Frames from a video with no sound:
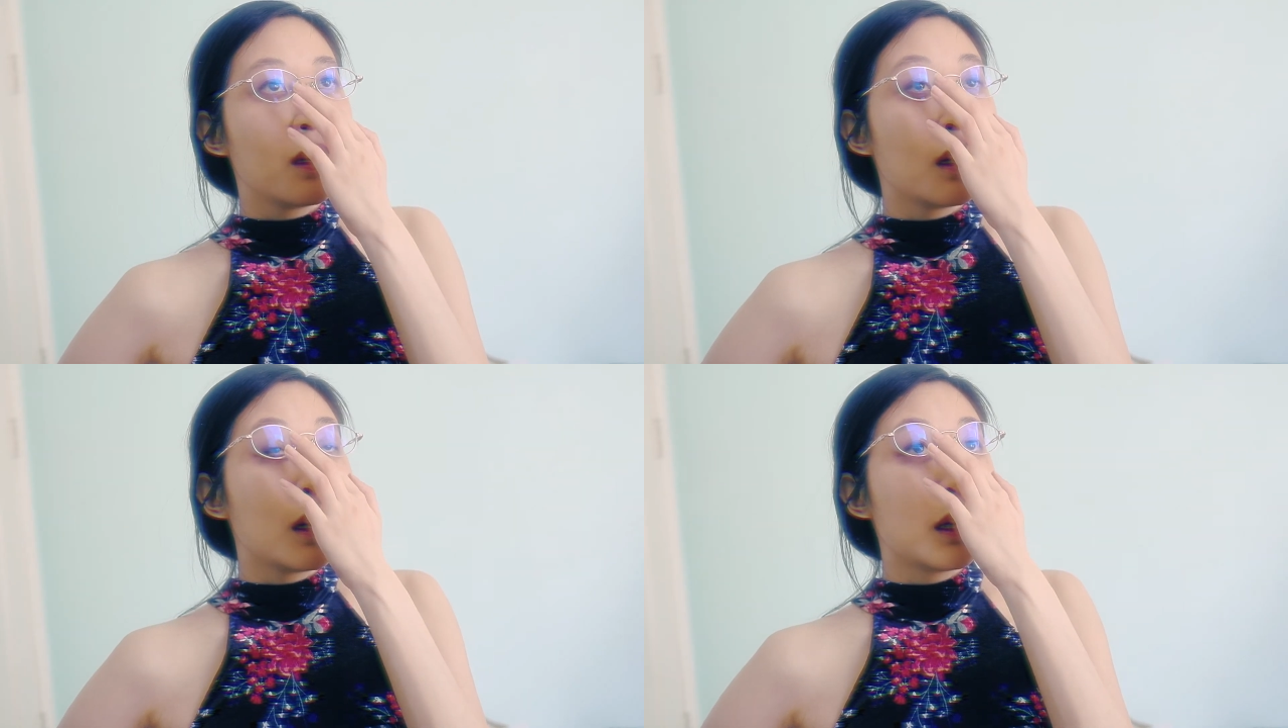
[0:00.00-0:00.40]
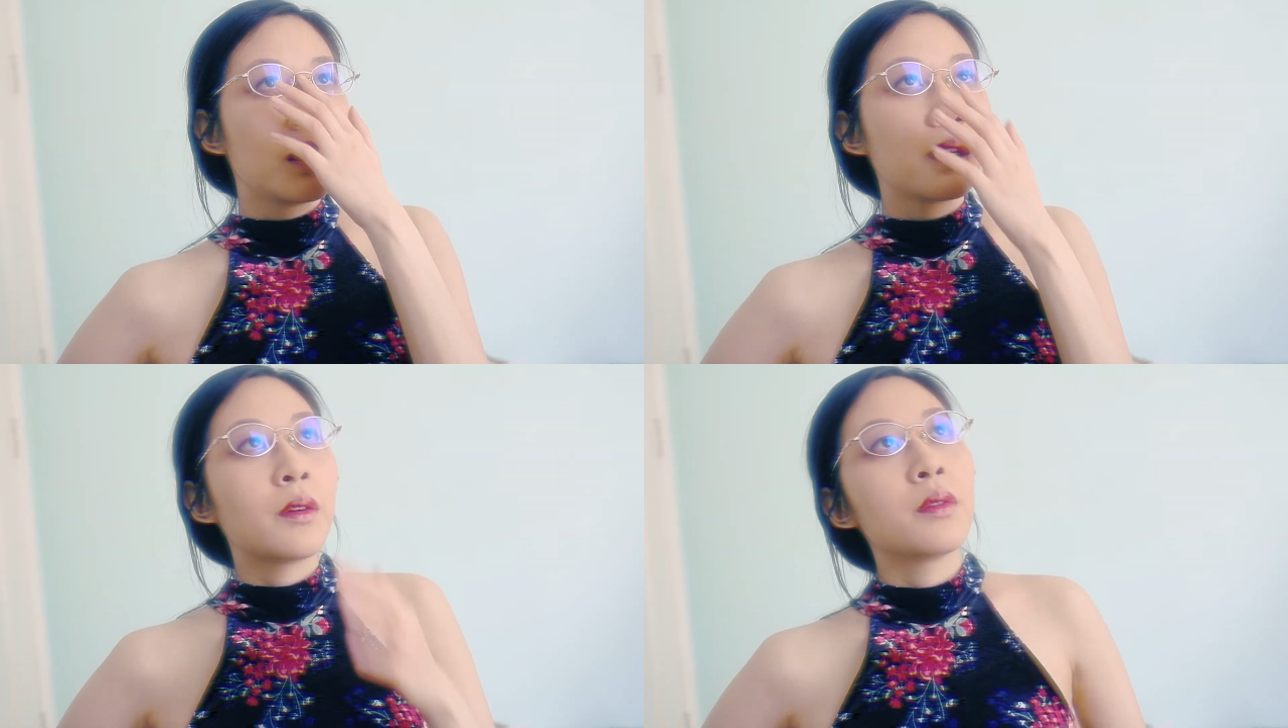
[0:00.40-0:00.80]
And
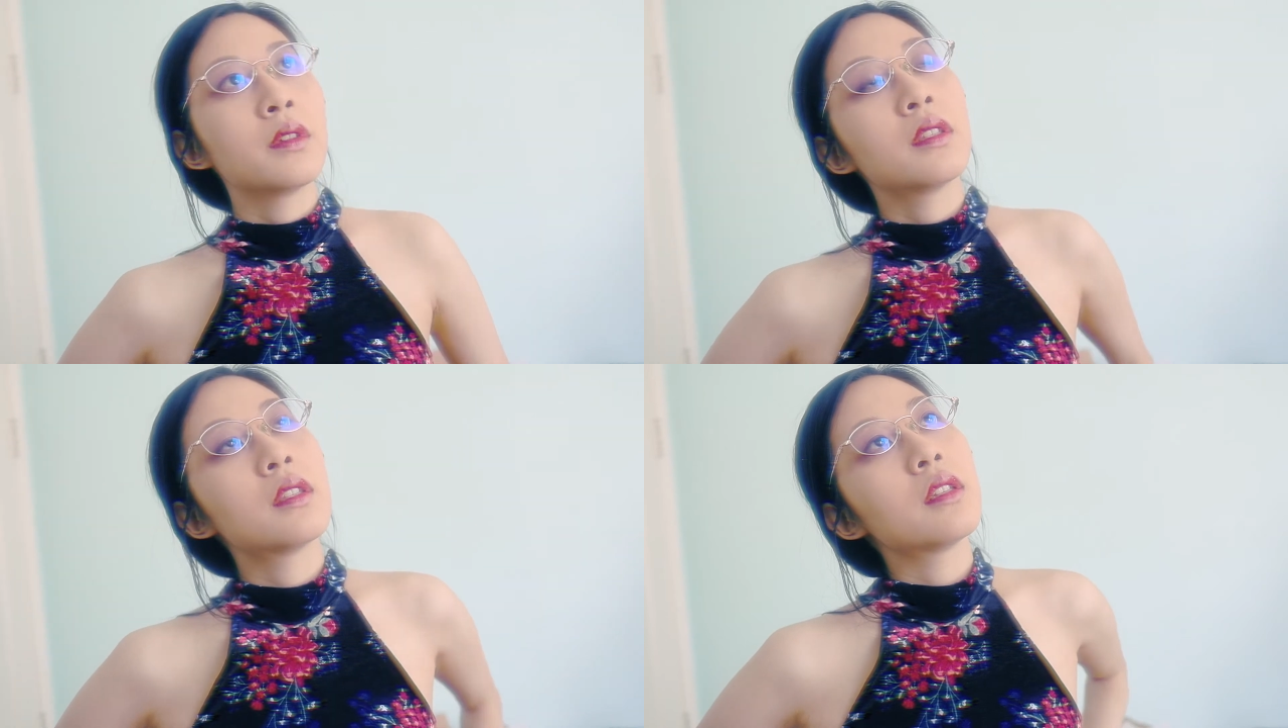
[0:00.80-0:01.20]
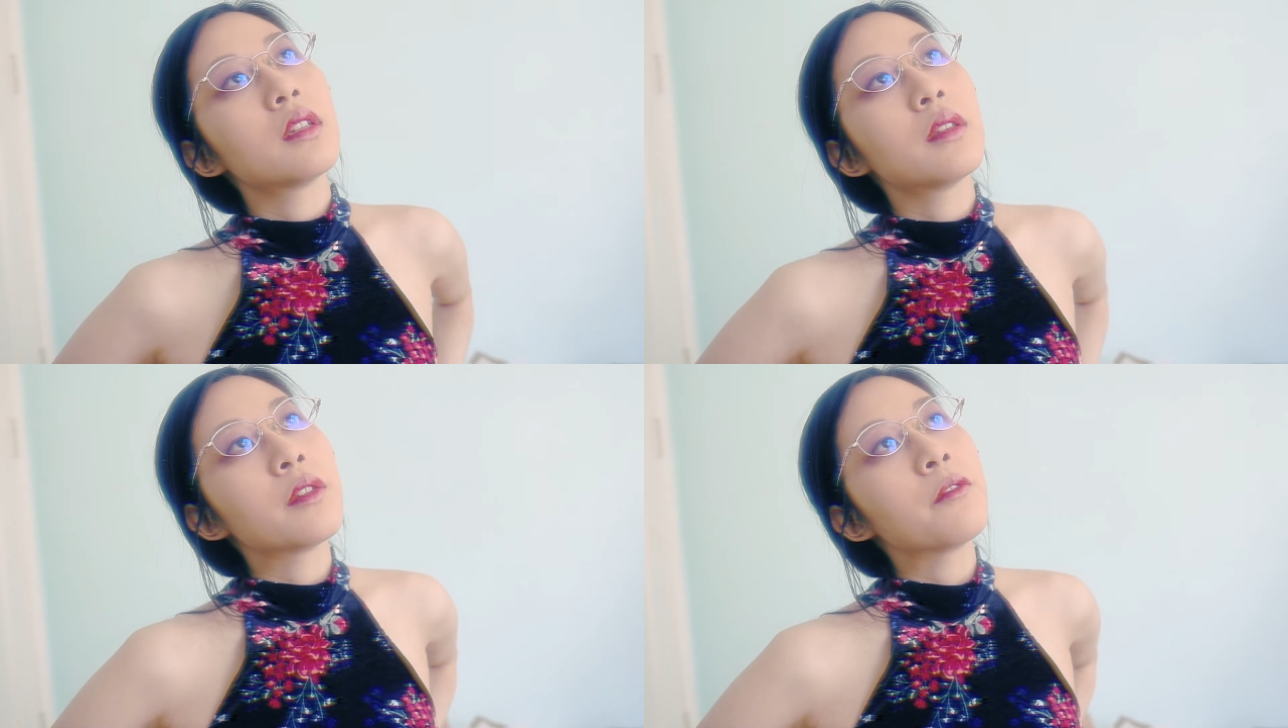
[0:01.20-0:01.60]

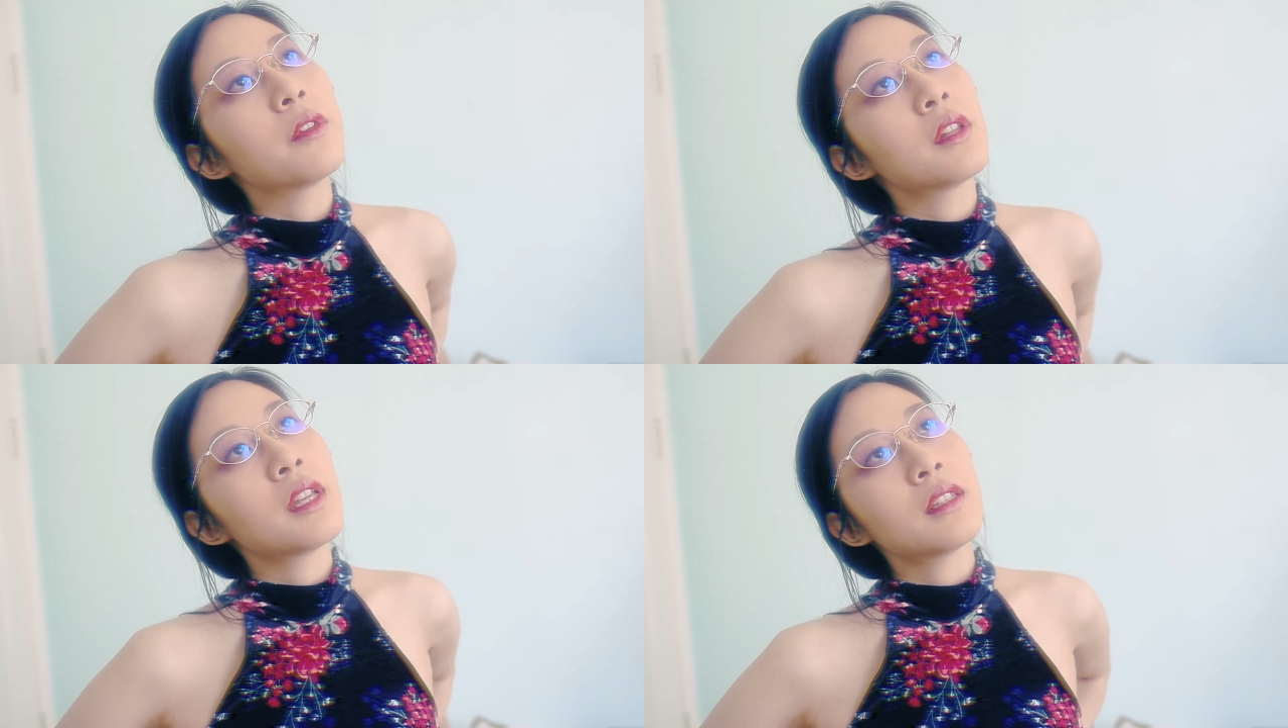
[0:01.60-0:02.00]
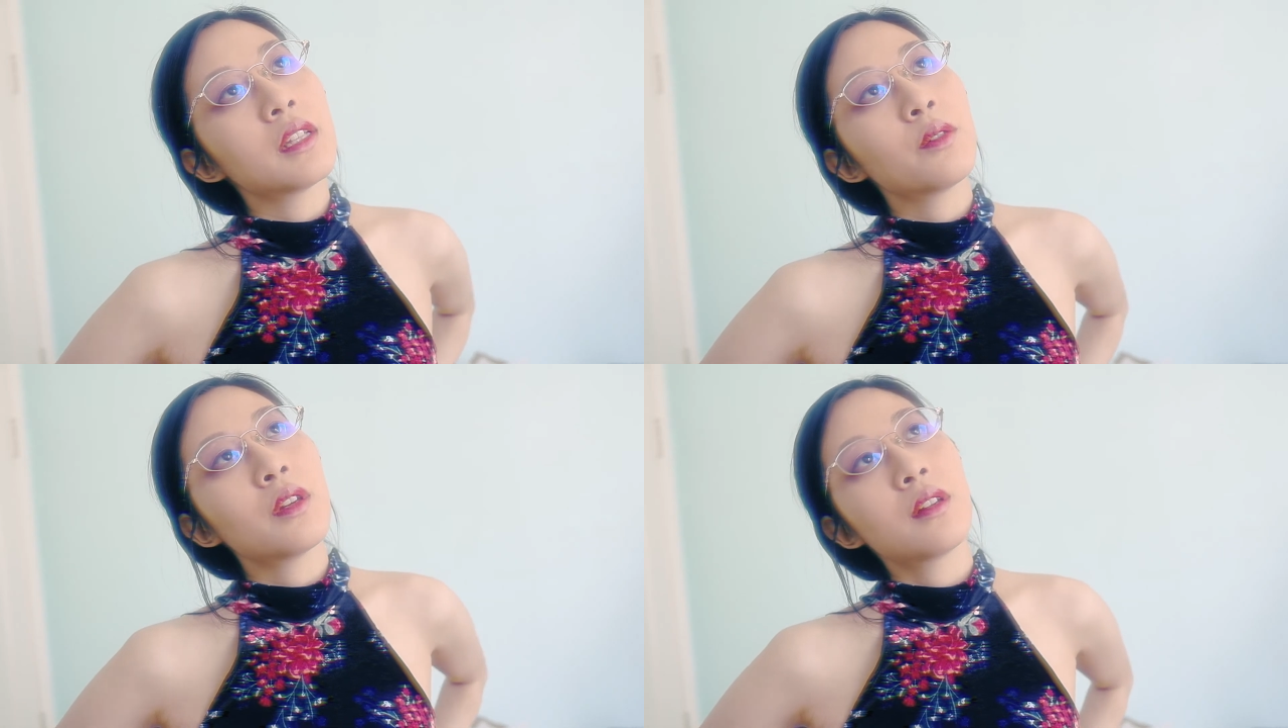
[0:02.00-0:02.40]
the feelings I
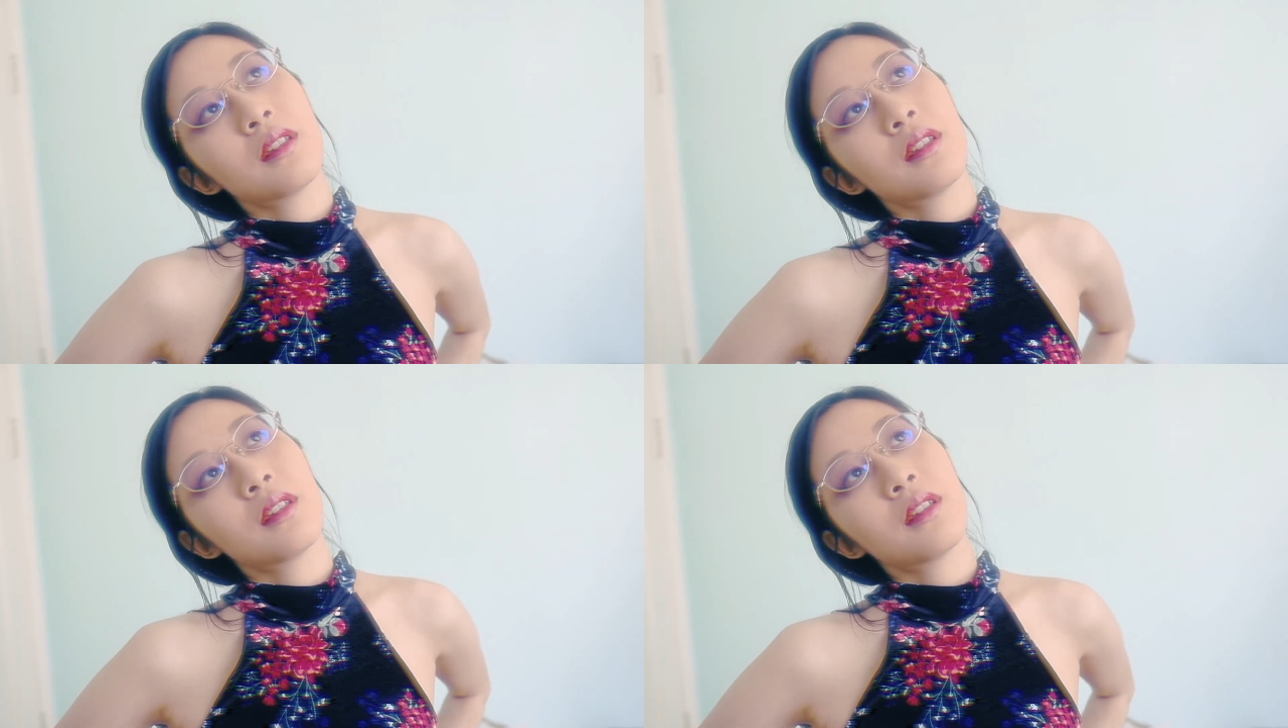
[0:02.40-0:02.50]
were